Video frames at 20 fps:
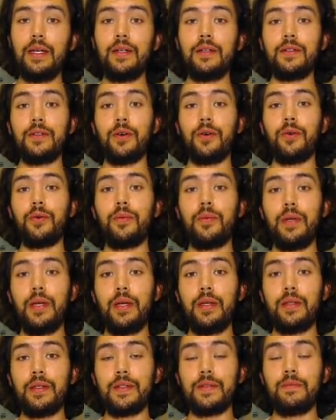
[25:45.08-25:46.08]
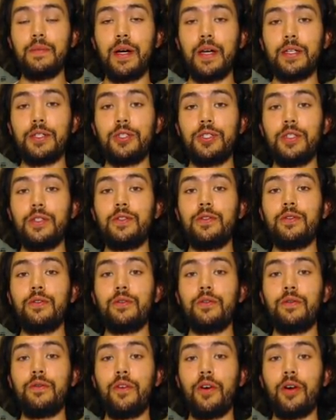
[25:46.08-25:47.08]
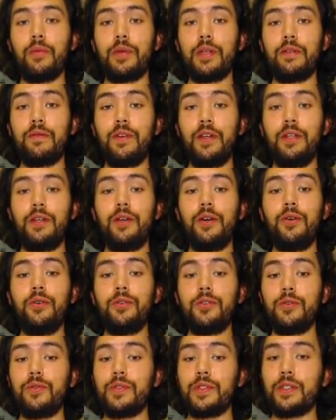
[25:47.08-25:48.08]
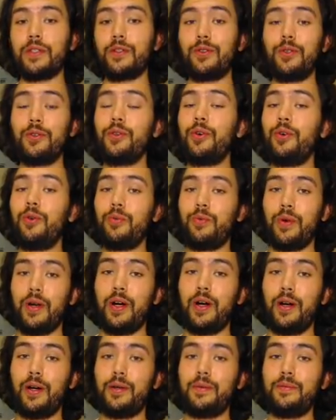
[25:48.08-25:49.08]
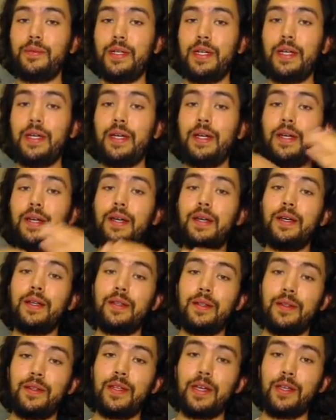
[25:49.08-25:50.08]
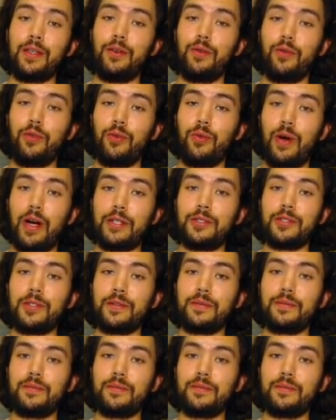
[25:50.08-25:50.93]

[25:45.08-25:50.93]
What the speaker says: So this is my Ishizu farming video using good old Ra. Thank you for watching.